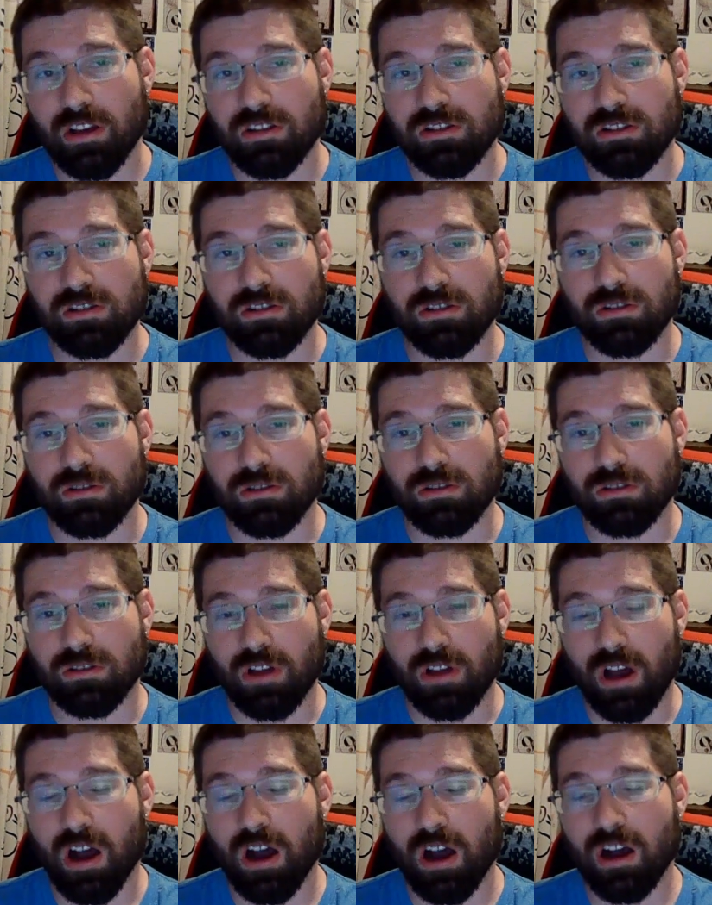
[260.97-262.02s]
So
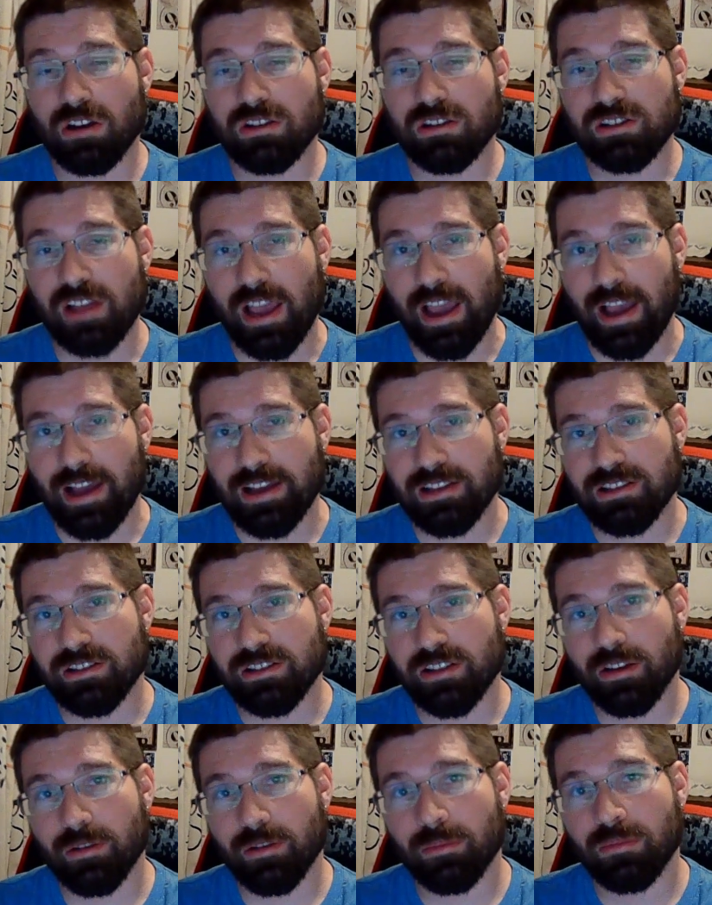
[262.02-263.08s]
the Hawks asked
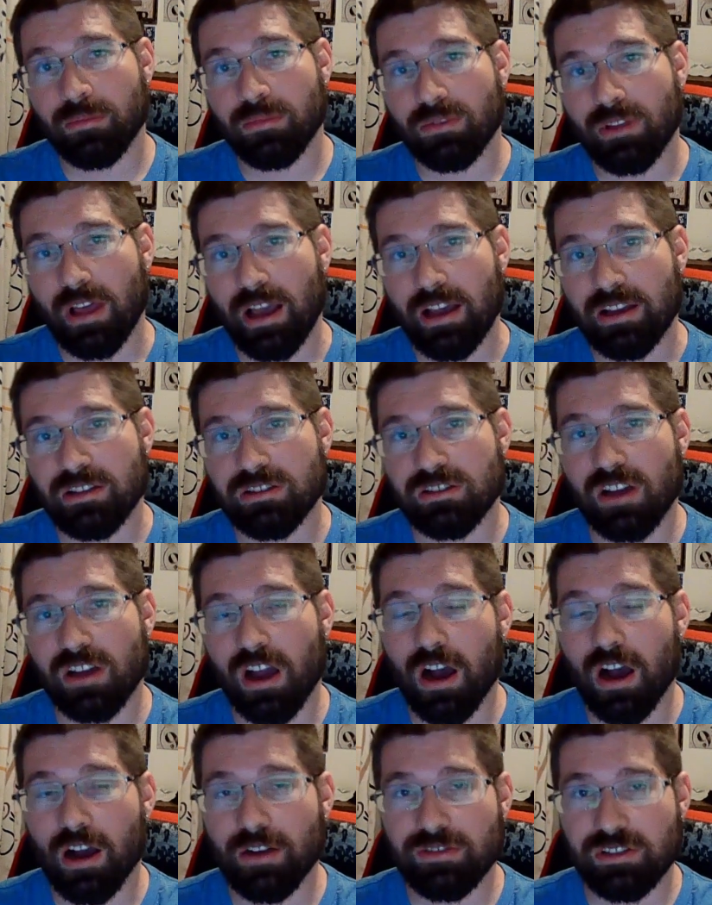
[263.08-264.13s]
him last
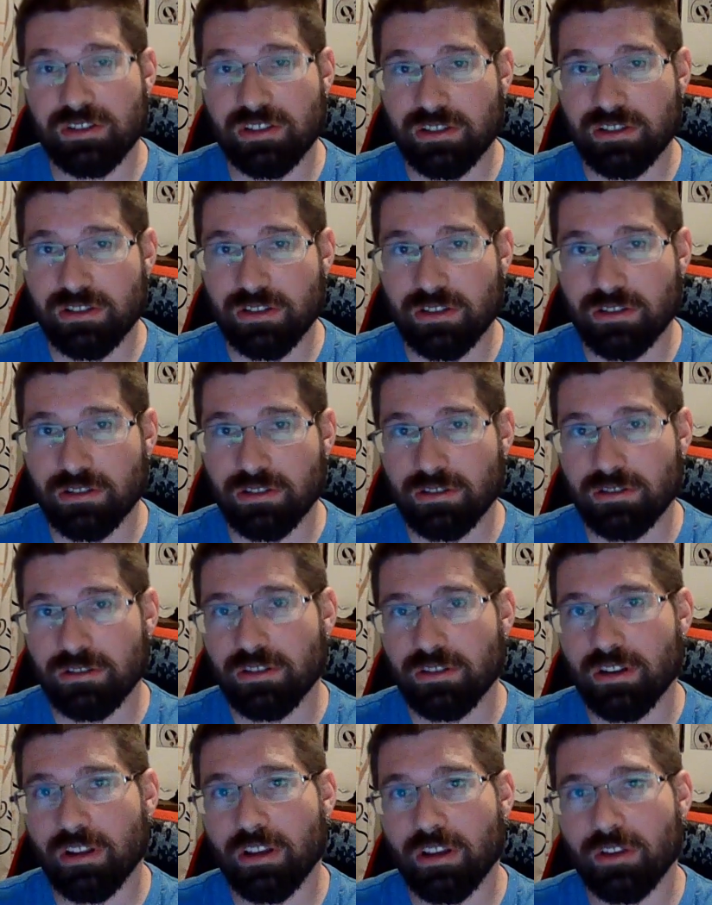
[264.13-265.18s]

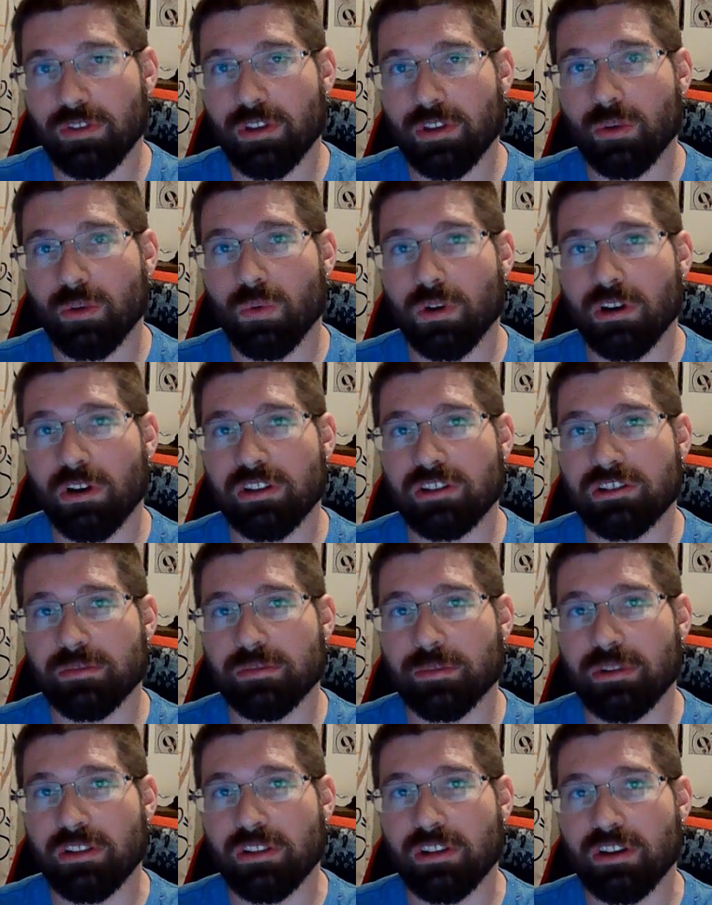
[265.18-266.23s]
offseason if he wanted to
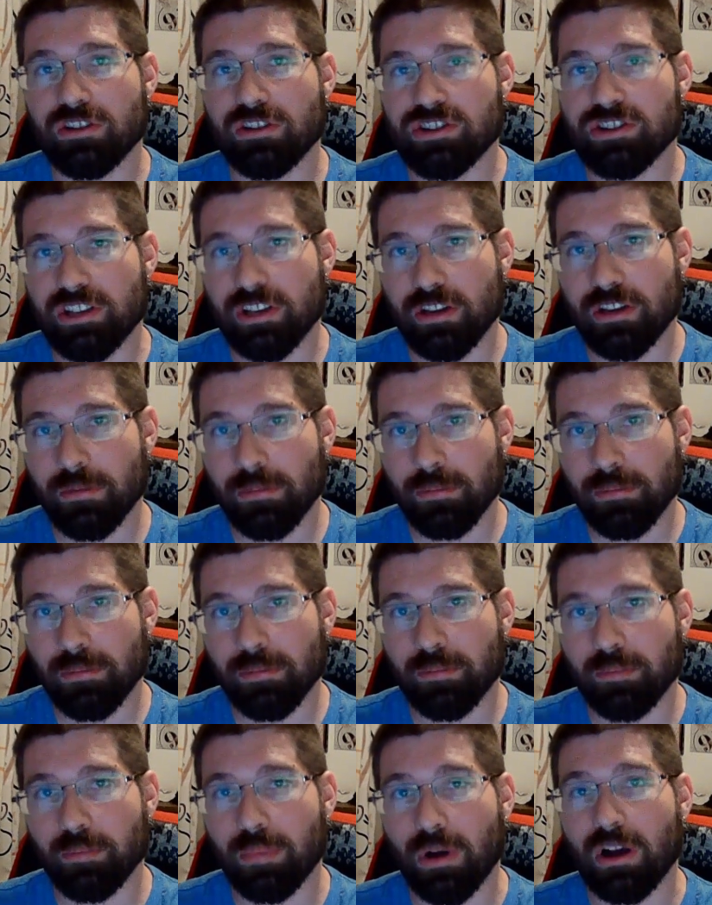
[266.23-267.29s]
be their GM,
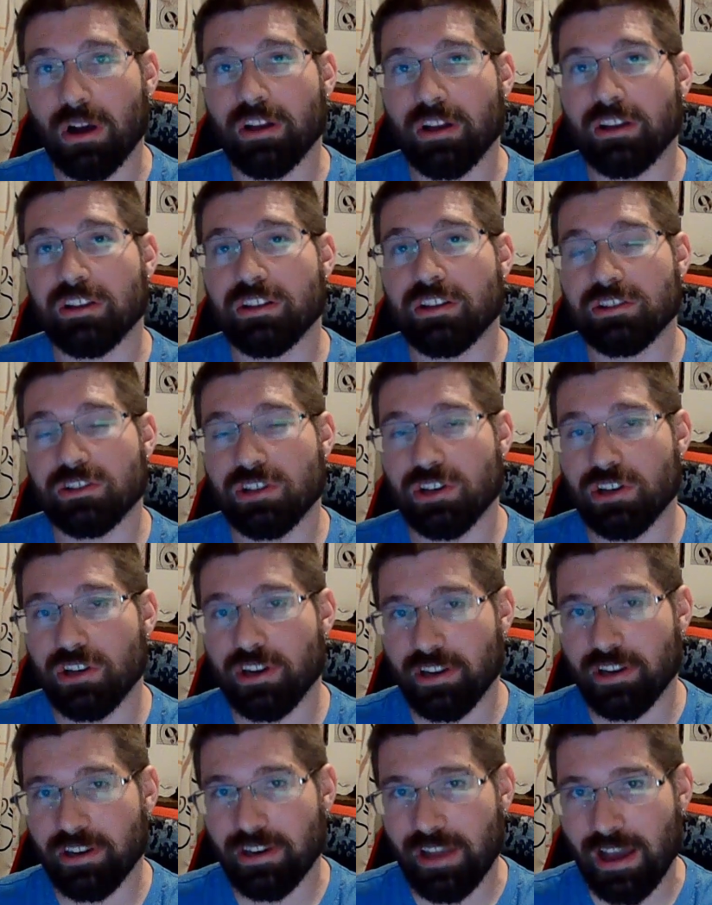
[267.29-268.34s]
but he turned
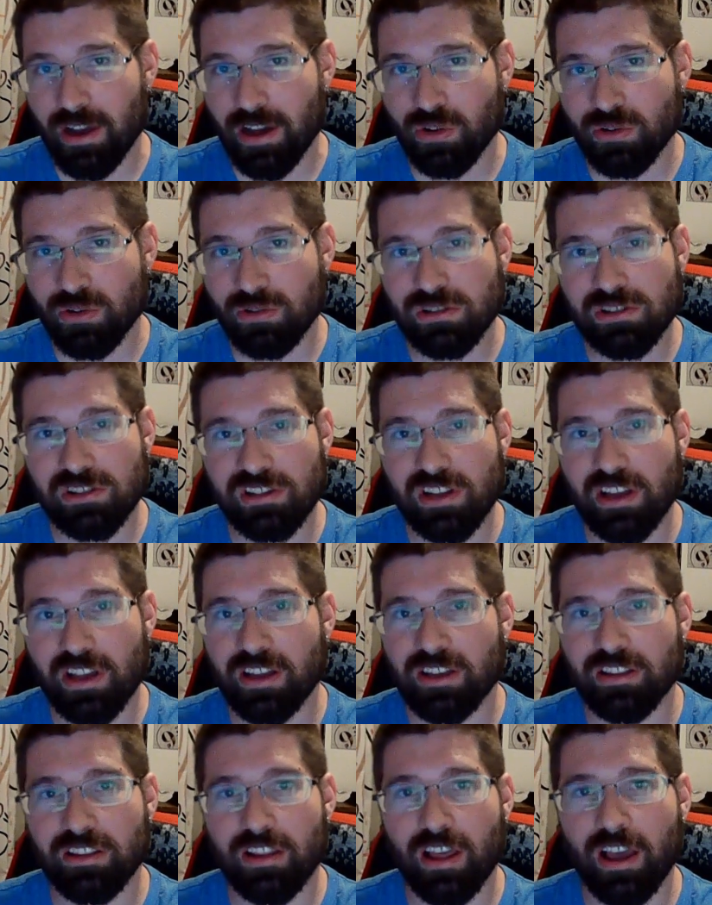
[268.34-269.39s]
it down,
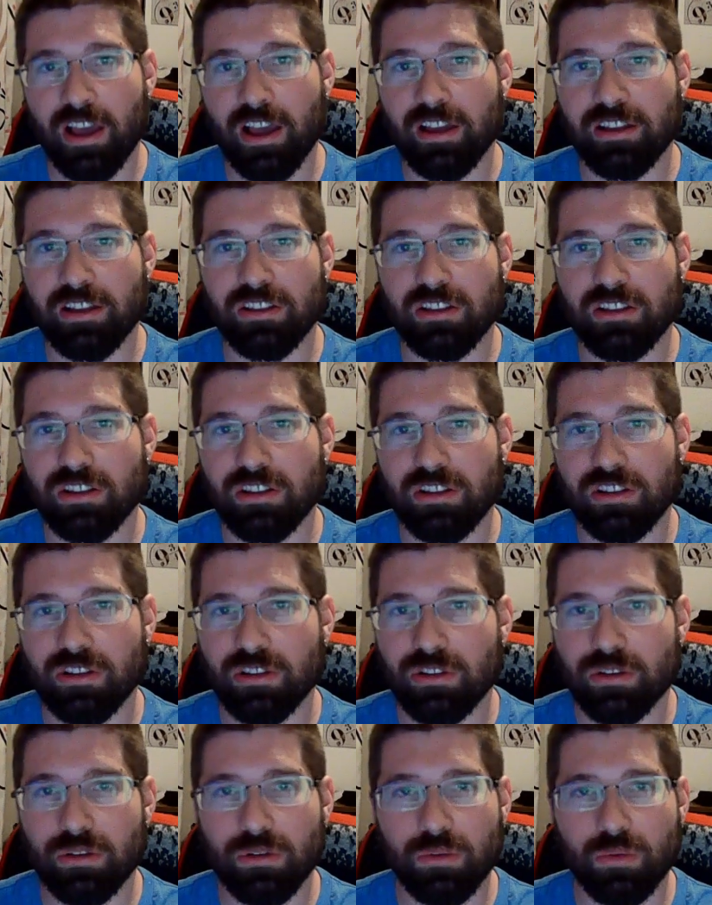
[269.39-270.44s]
saying that
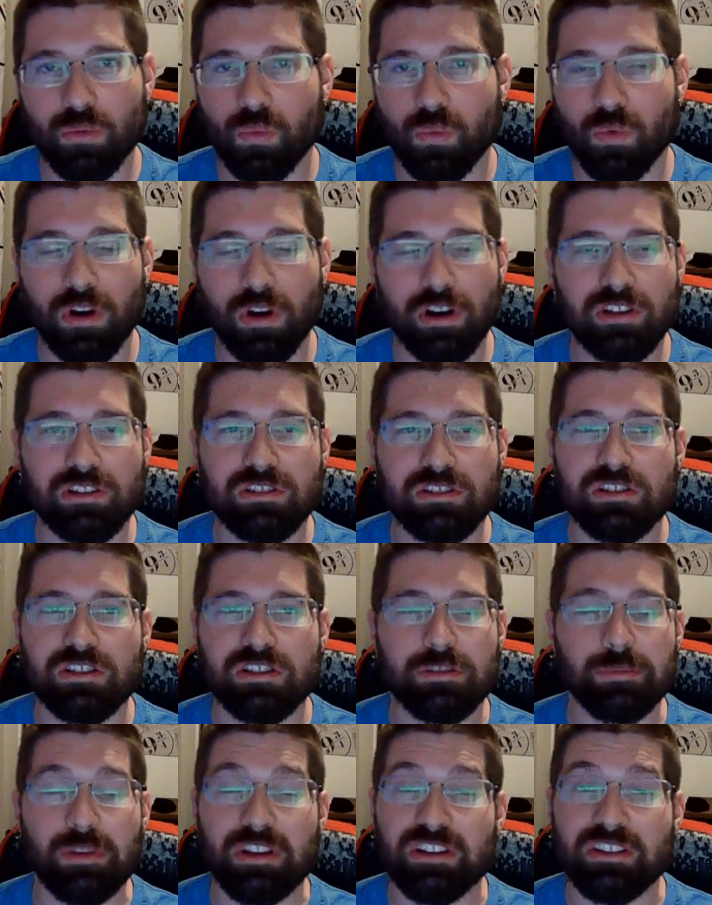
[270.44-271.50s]
he wanted to
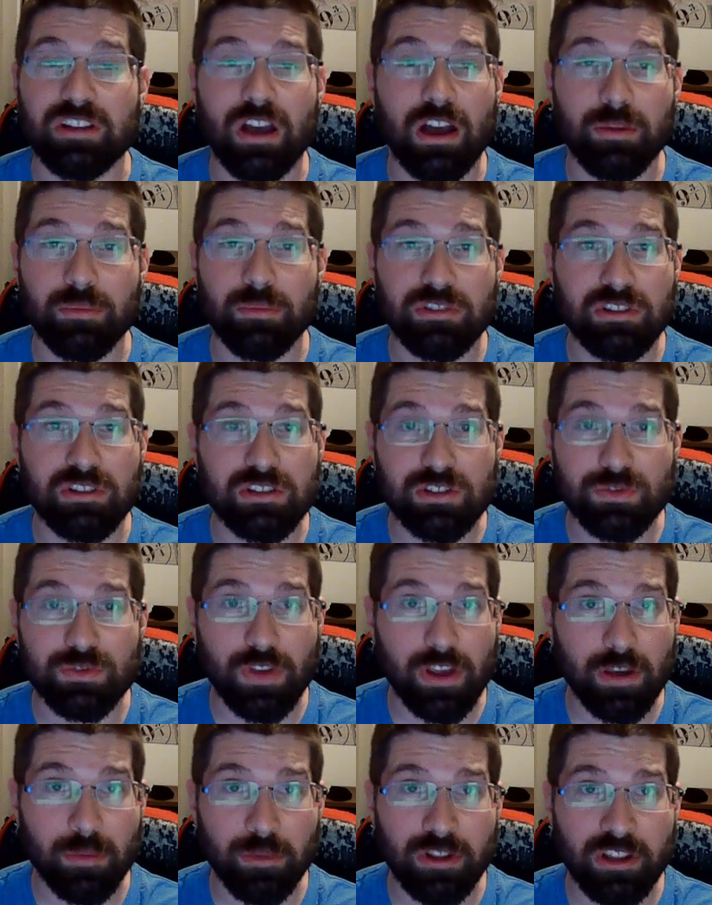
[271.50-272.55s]
spend time with his
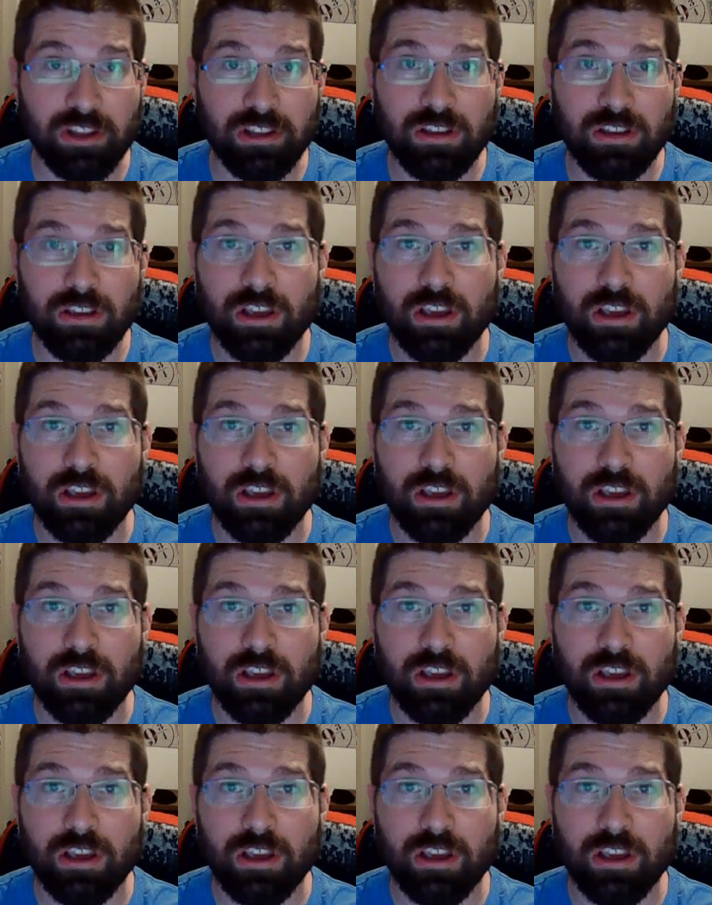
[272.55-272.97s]
family.